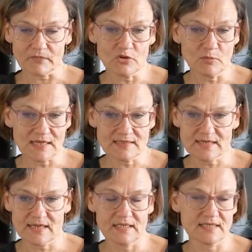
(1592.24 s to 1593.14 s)
you might
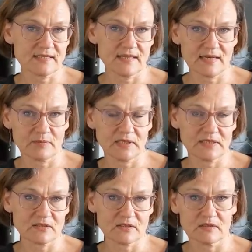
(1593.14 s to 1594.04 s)
say, isn't that a
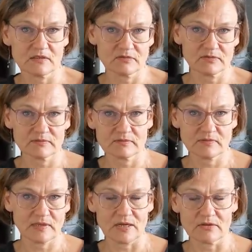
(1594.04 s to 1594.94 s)
bit sort of
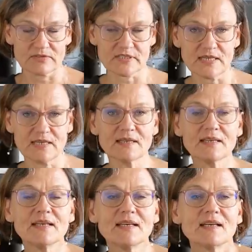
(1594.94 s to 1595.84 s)
out of sync
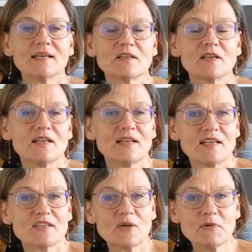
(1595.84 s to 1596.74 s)

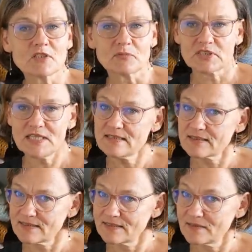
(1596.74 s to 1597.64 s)
knitting summer tops?
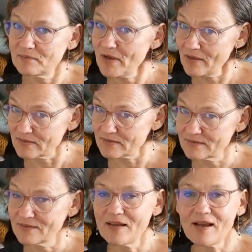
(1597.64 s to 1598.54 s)
Yes, but
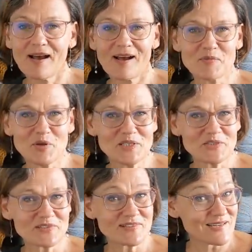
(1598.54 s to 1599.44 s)
I'm going
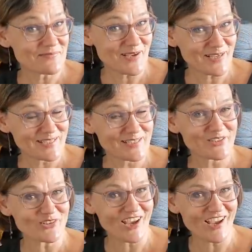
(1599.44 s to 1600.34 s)
to Denmark in
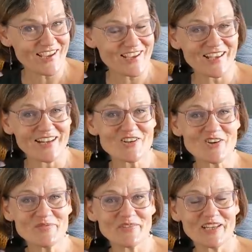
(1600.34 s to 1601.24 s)
July, and
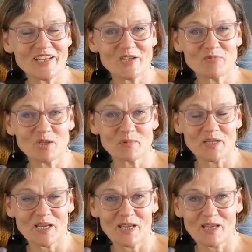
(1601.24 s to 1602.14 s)
hopefully it will
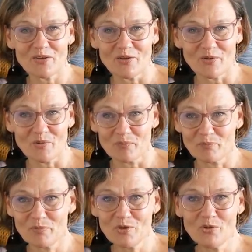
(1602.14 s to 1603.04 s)
be, you know,
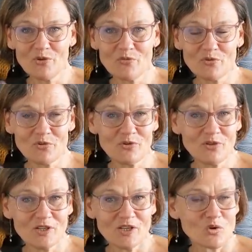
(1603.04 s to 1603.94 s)

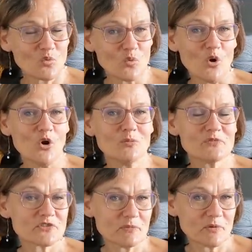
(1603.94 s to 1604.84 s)
beautiful, warm
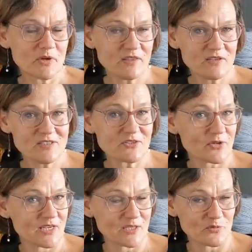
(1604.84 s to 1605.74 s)
summer weather, so
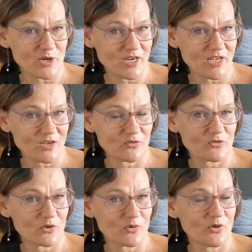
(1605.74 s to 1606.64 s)
I can wear a
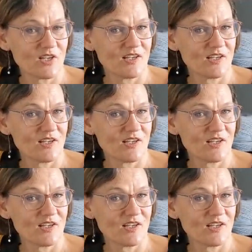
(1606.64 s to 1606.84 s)
few